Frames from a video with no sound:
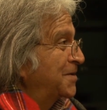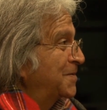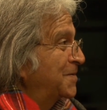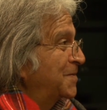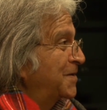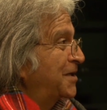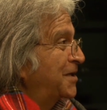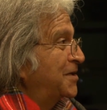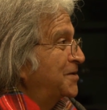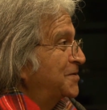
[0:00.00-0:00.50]

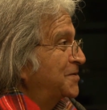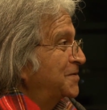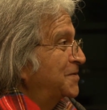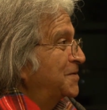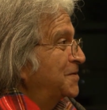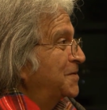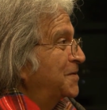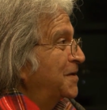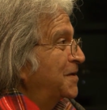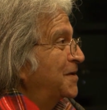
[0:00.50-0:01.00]
one has to
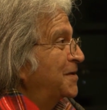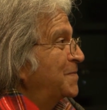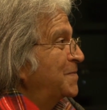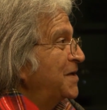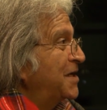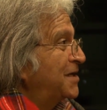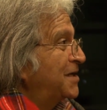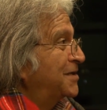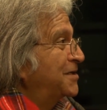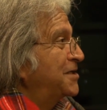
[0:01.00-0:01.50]
go and
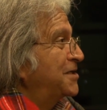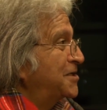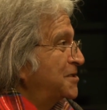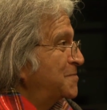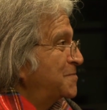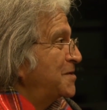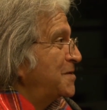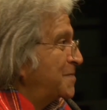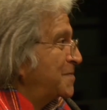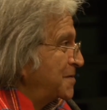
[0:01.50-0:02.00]
meet
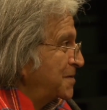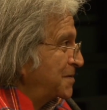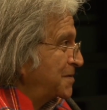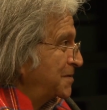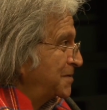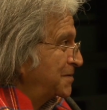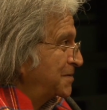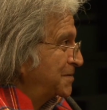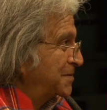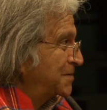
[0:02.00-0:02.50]
these people,
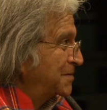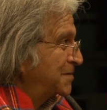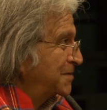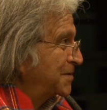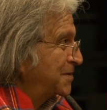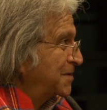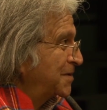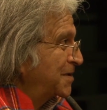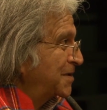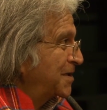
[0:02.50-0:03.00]

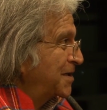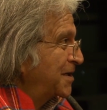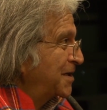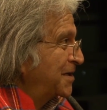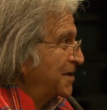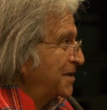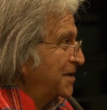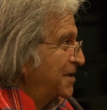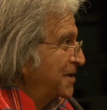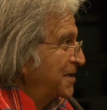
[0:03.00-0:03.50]

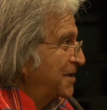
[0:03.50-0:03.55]
and